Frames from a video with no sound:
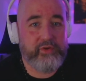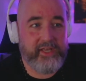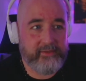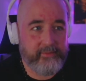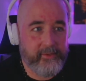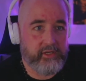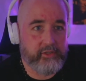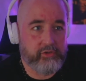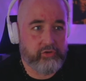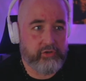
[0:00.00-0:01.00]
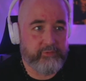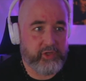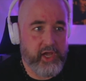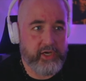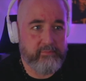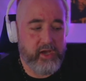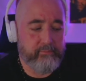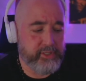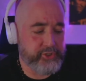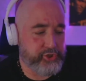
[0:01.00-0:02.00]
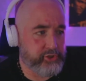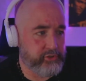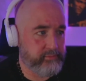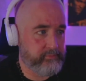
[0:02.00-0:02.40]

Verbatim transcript: in? Here you're looking for Candyman, bitch.